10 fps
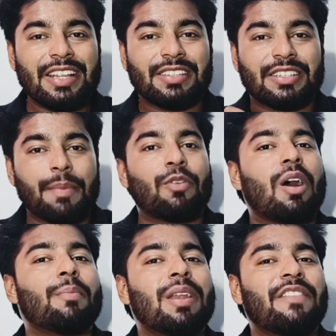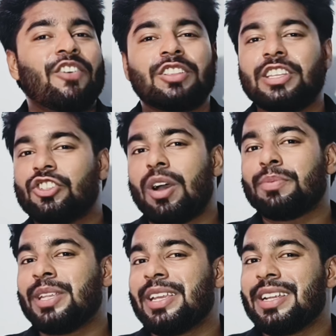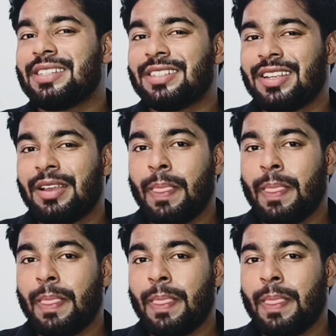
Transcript: is development for the job seekers,